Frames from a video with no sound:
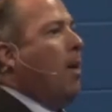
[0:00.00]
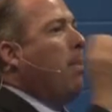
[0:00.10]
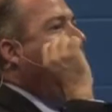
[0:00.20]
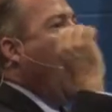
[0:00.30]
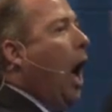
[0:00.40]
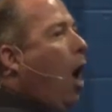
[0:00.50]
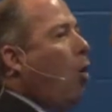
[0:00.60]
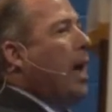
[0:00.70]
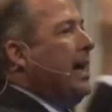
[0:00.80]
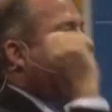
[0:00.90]

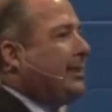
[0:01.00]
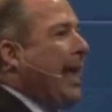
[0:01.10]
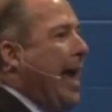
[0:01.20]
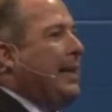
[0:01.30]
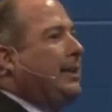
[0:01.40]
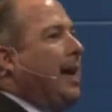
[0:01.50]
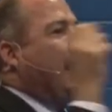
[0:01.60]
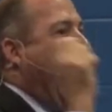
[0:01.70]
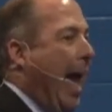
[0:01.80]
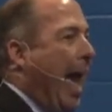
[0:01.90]
"Behold,
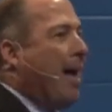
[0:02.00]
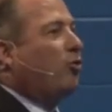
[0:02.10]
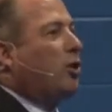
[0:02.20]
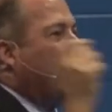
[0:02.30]
Satan hath